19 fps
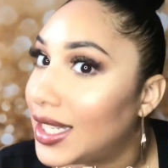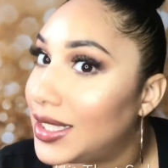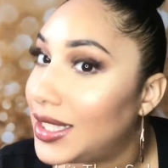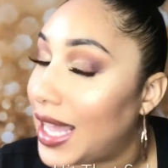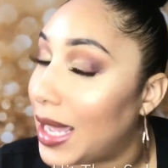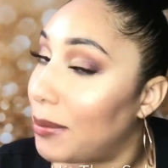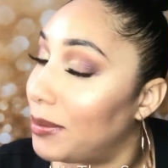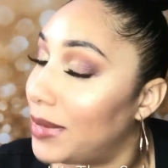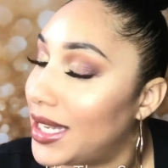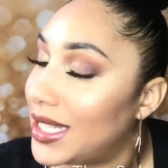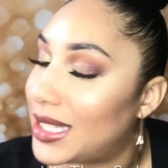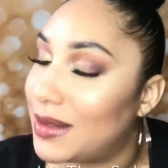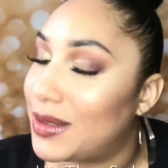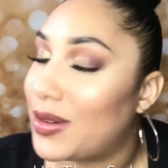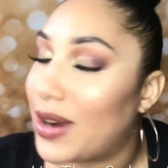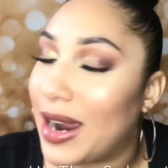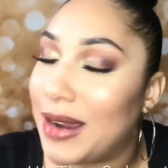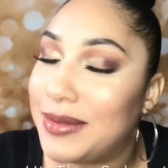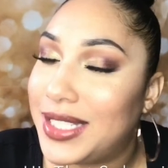That means
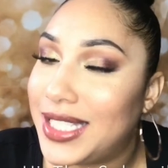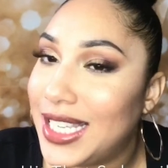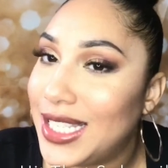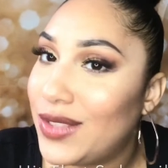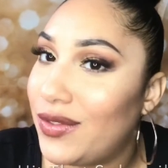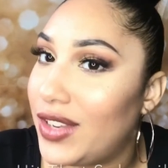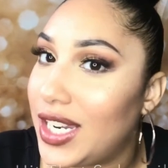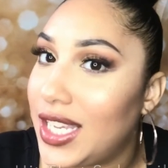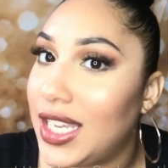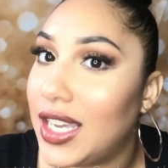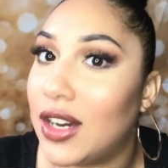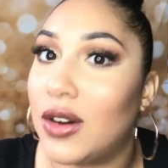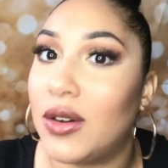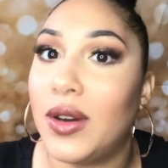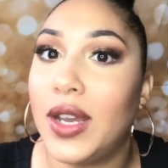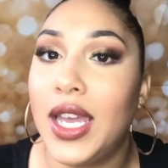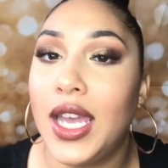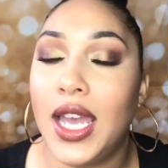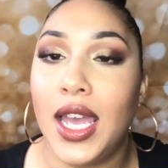subscribe to this
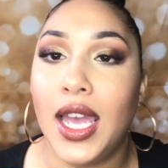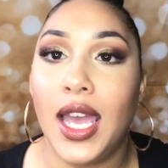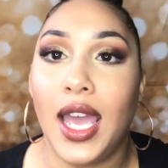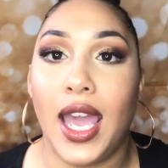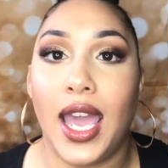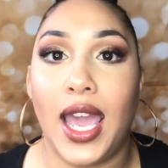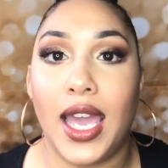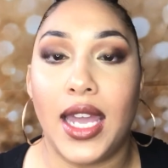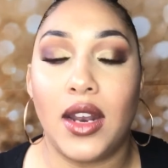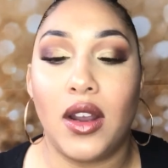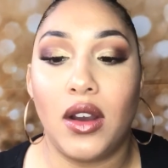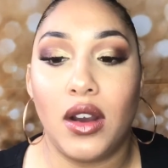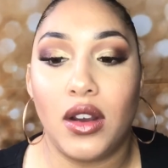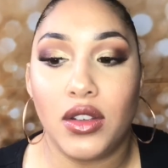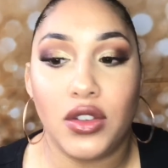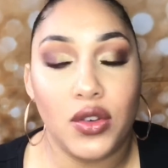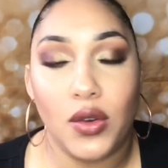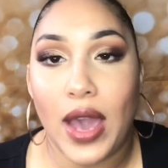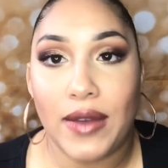video, and
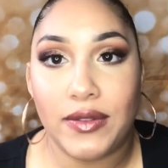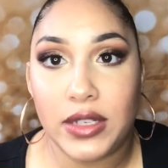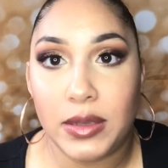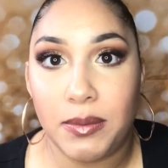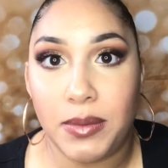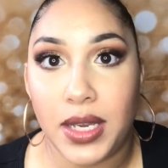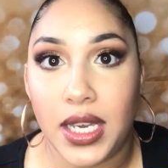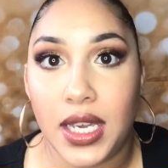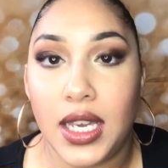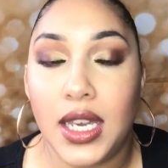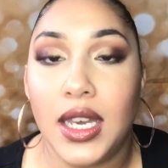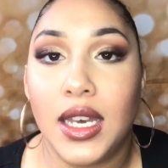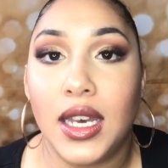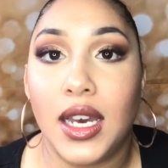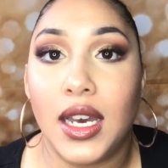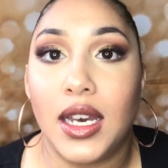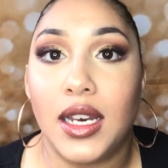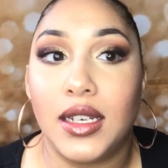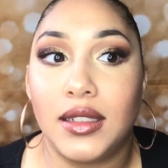you have to be
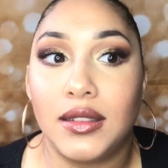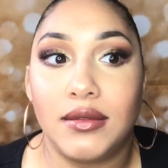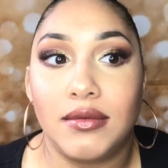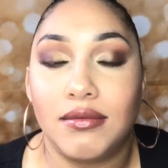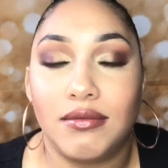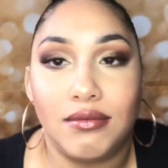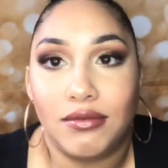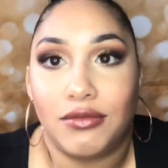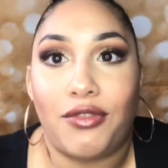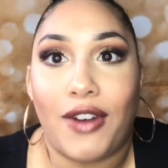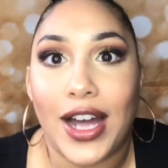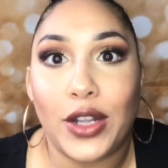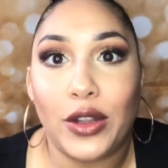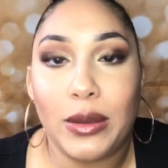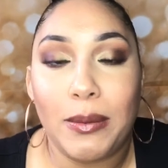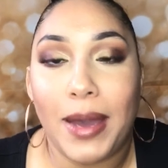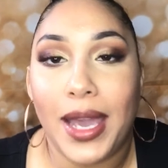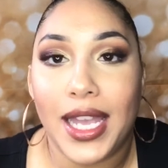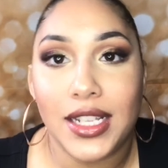
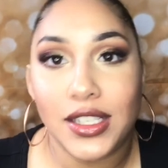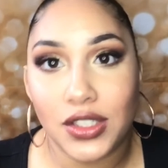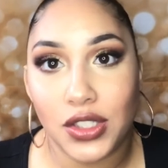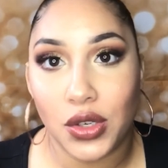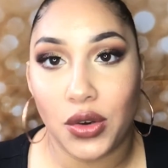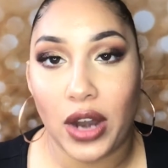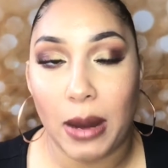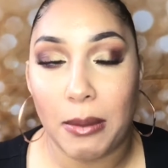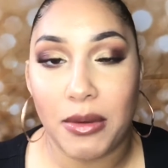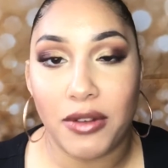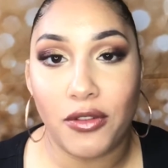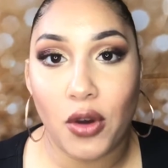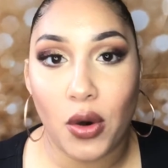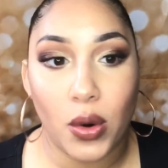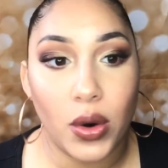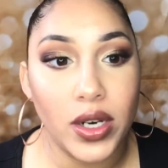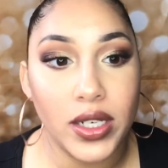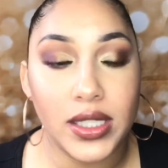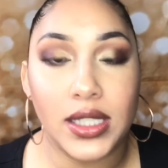following my Instagram, of
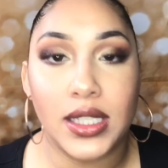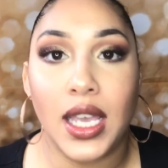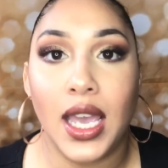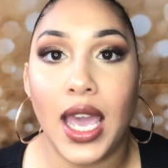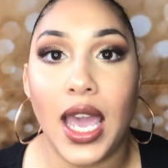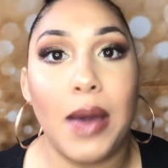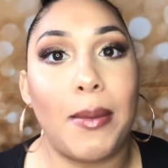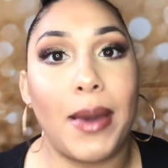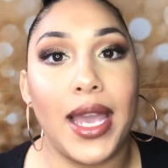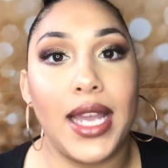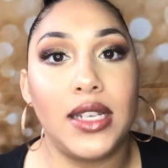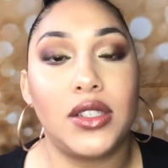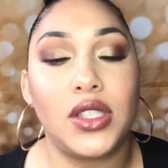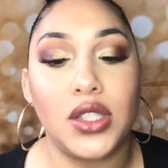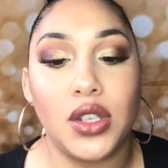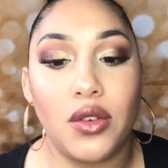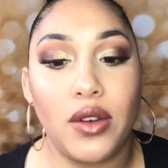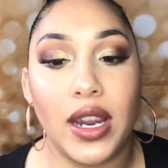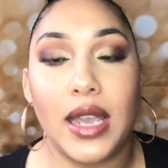course. And my
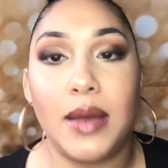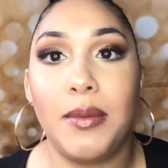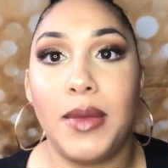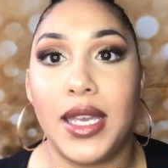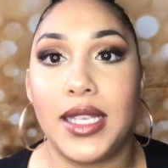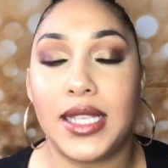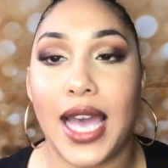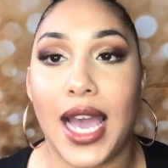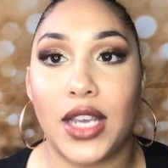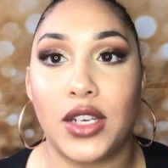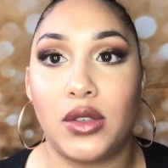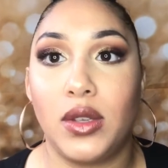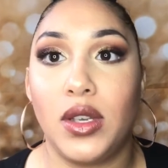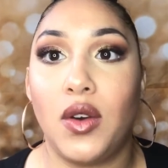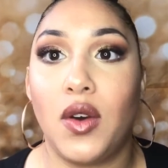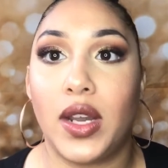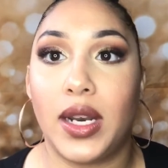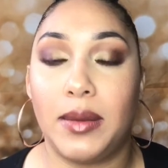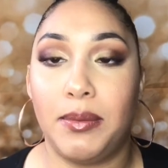Instagram is actually
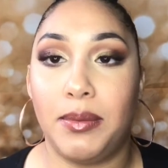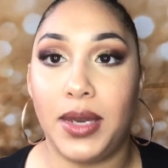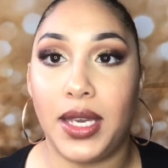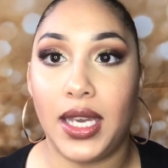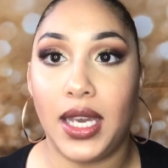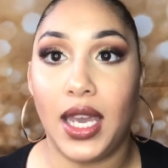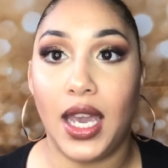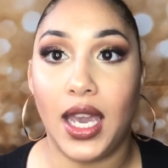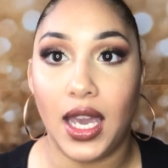going to be